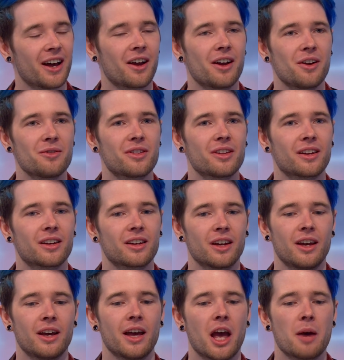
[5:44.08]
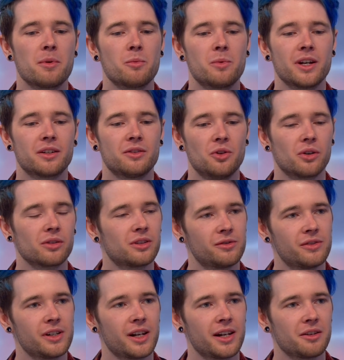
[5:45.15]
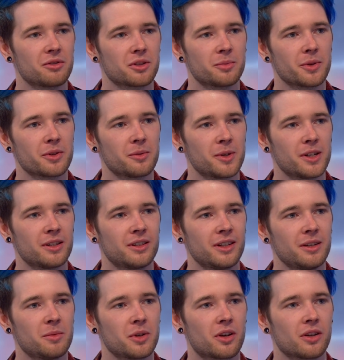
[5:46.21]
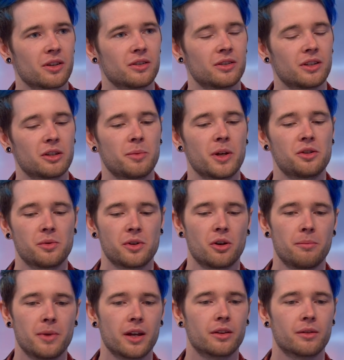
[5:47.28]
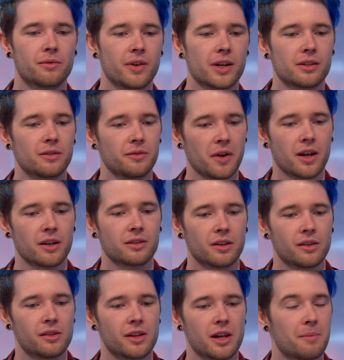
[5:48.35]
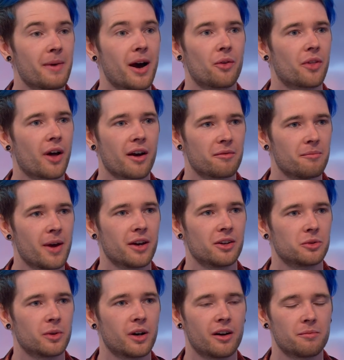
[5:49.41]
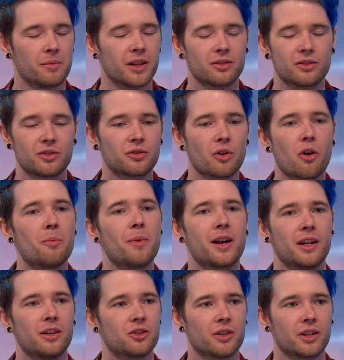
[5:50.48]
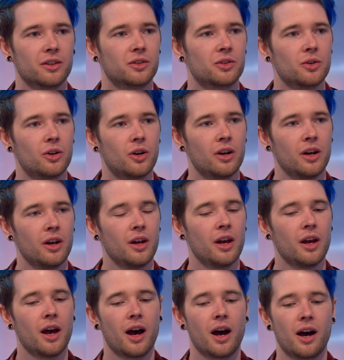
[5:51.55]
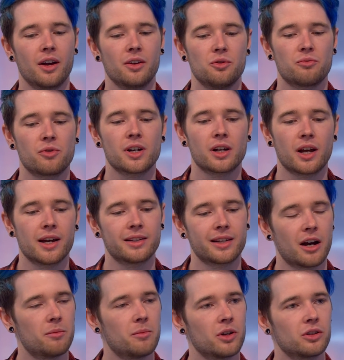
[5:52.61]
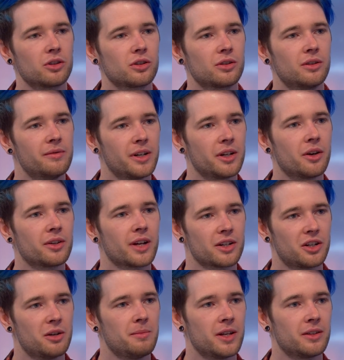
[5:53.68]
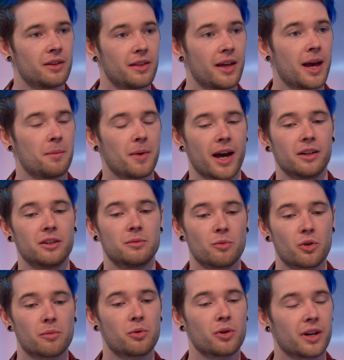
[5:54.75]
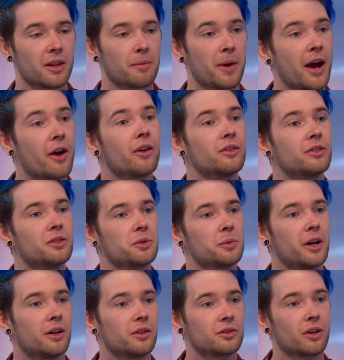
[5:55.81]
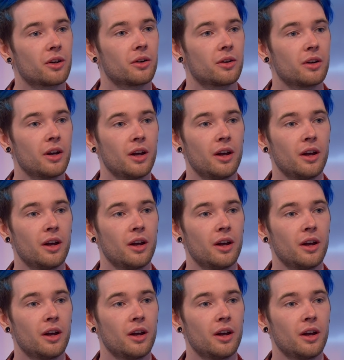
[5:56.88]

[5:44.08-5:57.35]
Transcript: I, I don't think it'd be weird not to feel any responsibility because especially when you're meeting them face to face and the amount that I've met as well, I've met so many during the tour. Mm. Uh, you realise how much the videos actually mean to them and more importantly the parents as well. So. Mm.